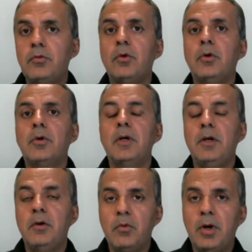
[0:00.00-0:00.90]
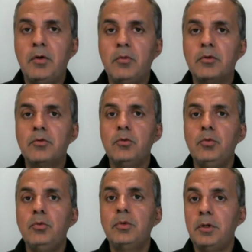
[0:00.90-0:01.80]
for an invite was
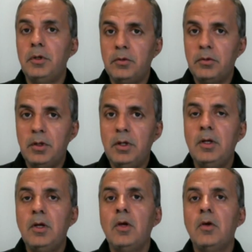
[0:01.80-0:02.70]
233,